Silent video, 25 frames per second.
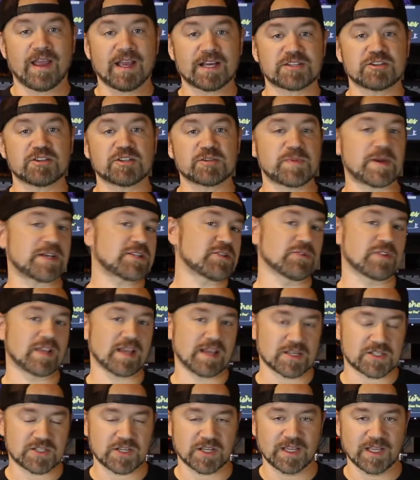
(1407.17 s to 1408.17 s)
extra special
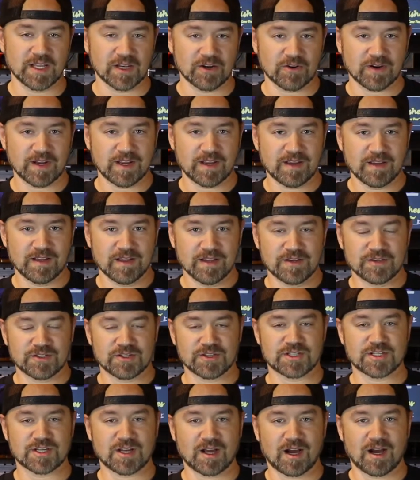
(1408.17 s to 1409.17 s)
thanks to Hillary,
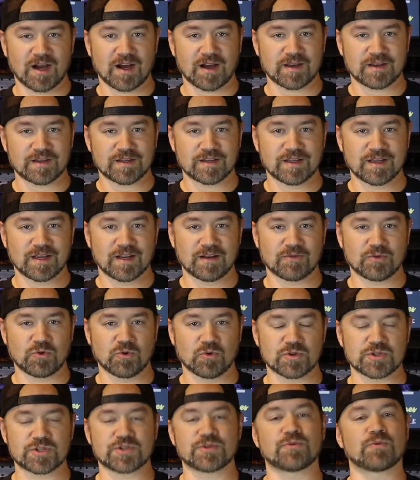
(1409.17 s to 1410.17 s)
to Scott, and of
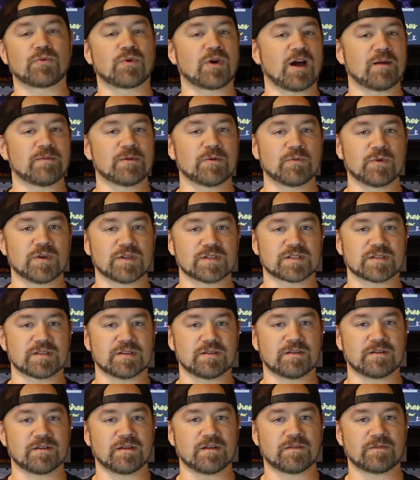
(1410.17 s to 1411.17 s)
course to Robin
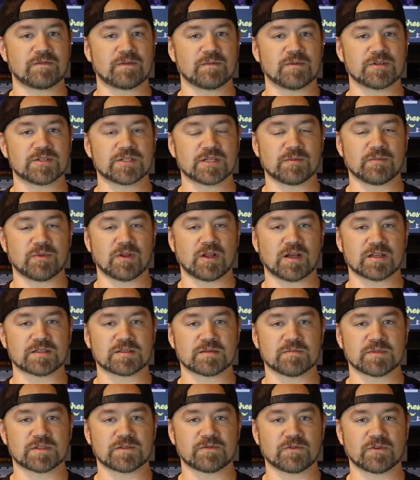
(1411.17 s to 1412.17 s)
Wilson from the Gin
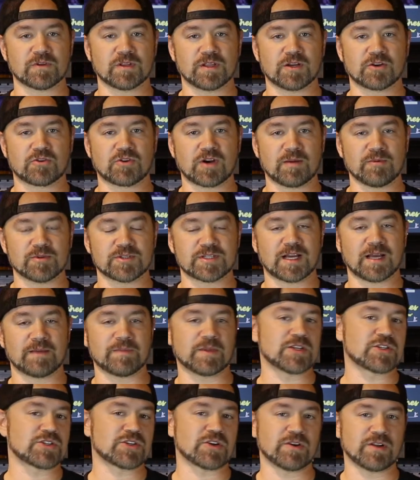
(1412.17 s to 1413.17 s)
Blossoms for the incredible time
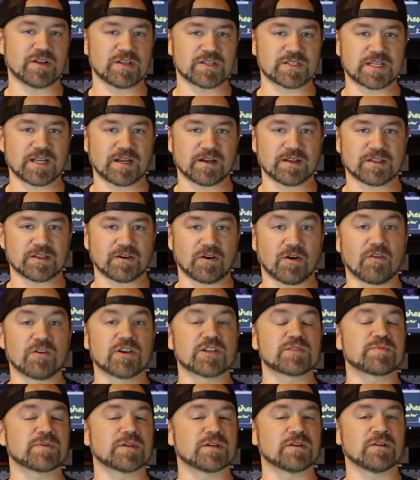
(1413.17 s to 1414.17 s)
they showed us down at the
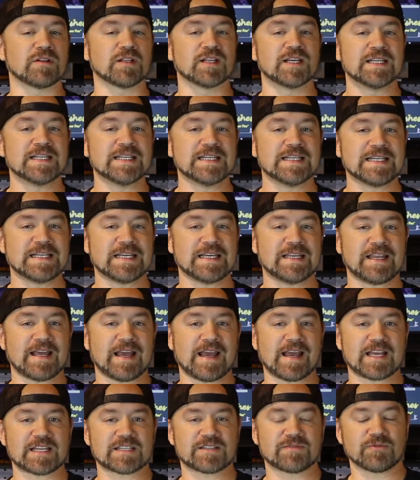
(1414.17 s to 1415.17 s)
Orange Peel in
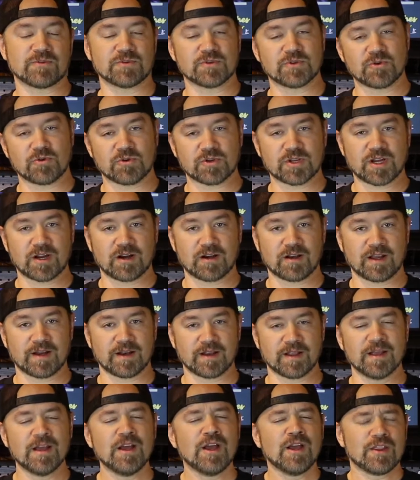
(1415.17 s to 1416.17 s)
Asheville, North
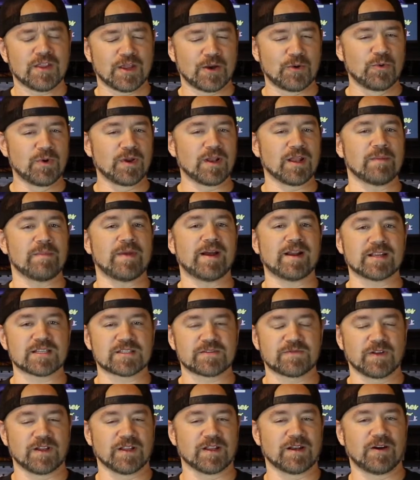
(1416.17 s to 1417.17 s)
Carolina. They really made
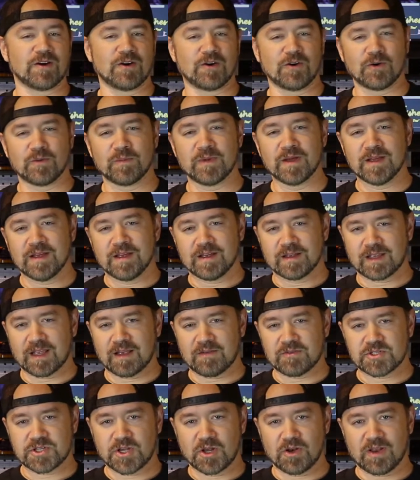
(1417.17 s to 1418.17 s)
us feel at home,
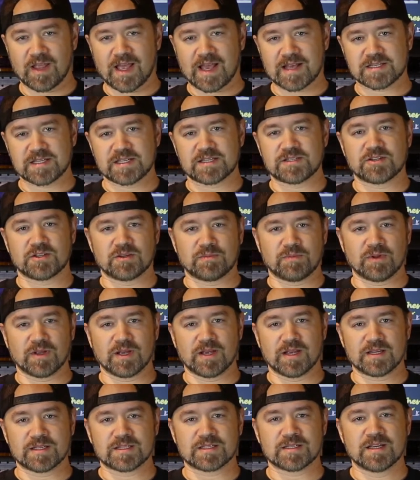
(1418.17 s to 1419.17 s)
gave us total access to the
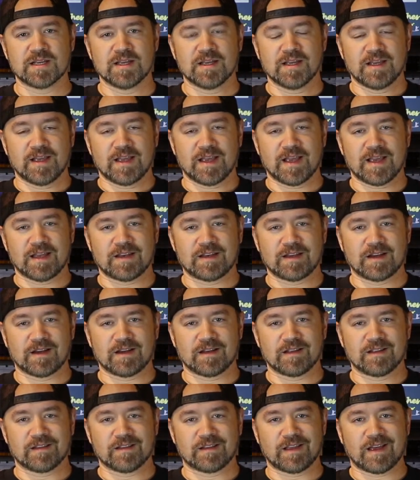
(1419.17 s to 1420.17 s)
place, and
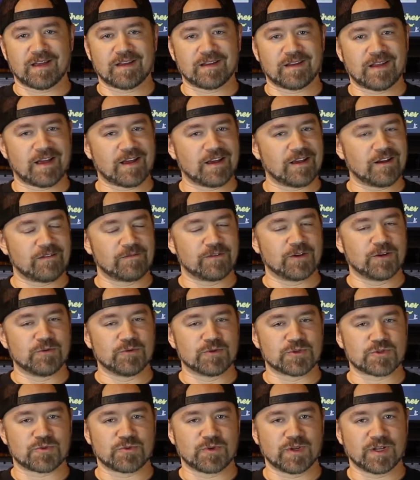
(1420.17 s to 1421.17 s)
uh, that, that interview
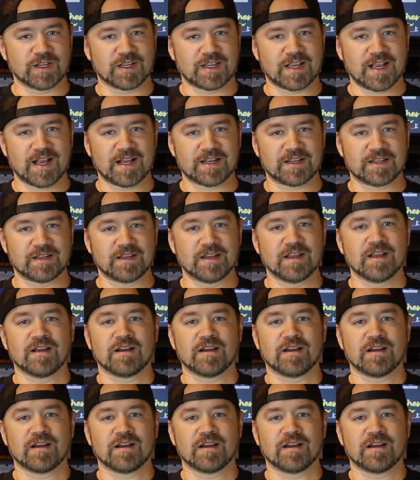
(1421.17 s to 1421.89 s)
was really candid.